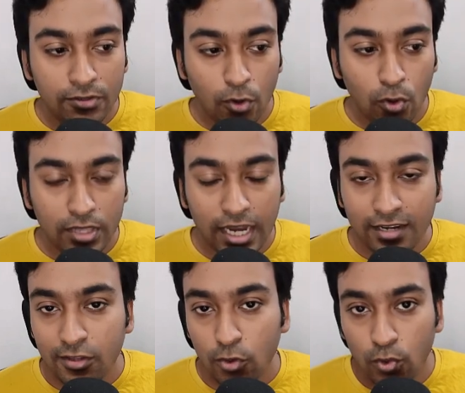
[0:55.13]
that is the
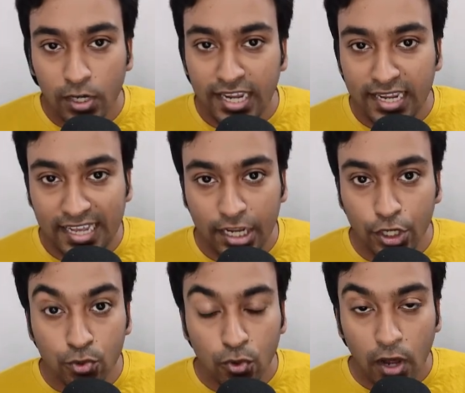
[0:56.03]
only key
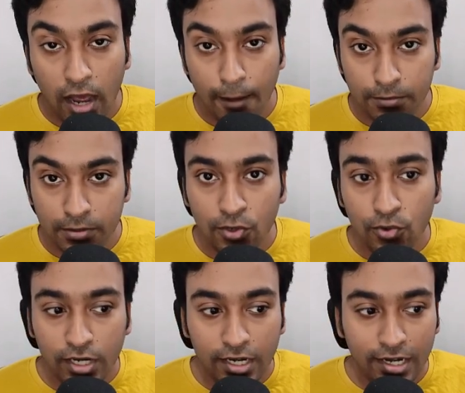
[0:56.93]
you absolutely
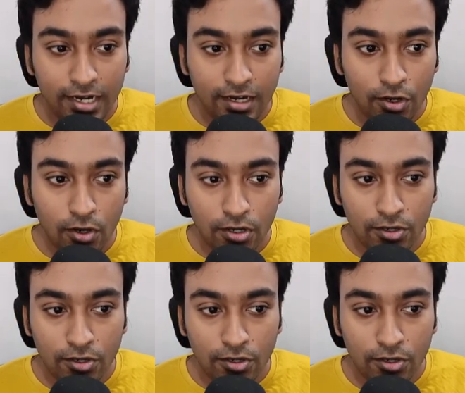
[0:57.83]
need in order to